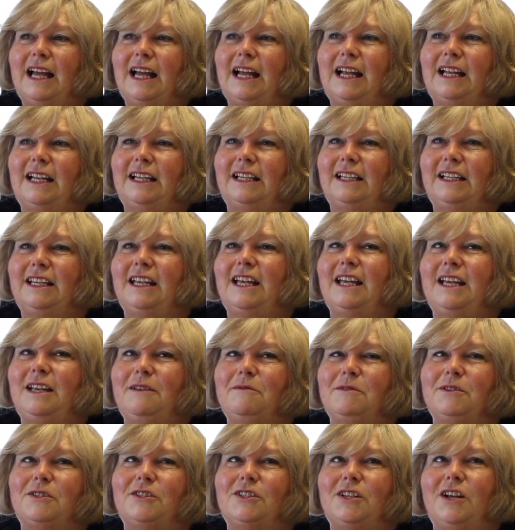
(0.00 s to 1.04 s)
And
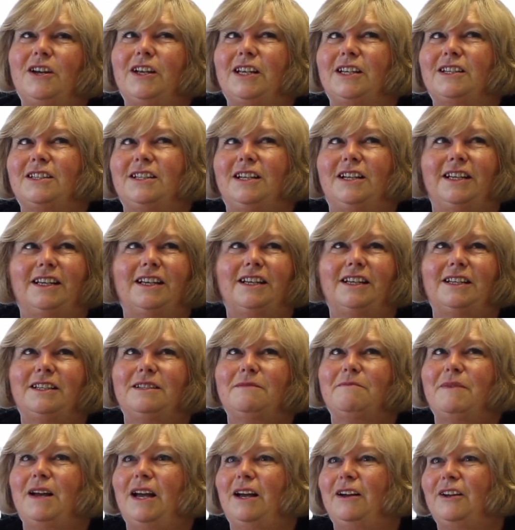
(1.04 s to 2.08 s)
he was so
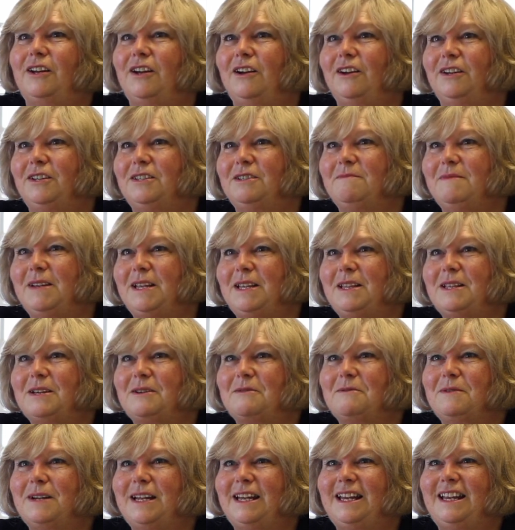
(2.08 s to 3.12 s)
excited about going to meet the
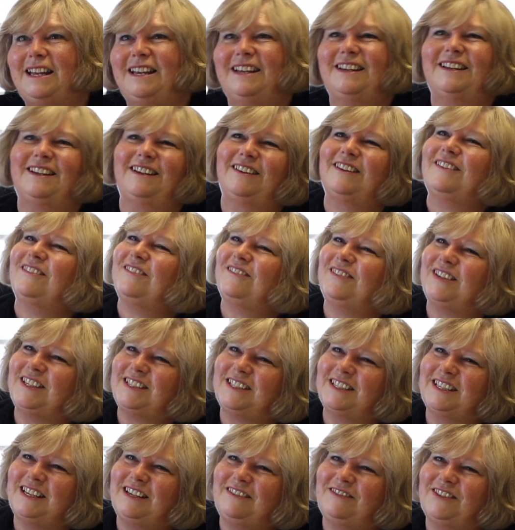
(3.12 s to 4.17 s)
Queen and
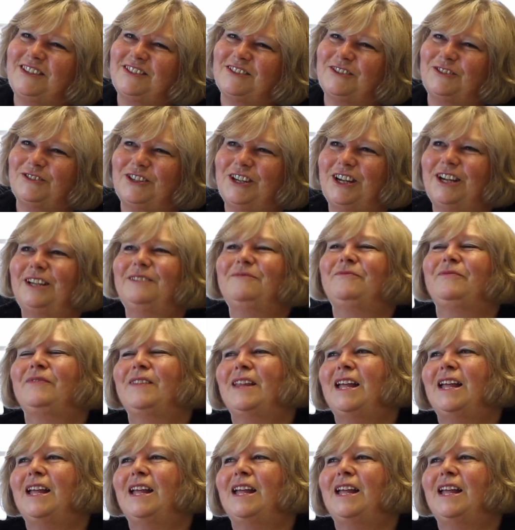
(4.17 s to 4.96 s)
receive his honour.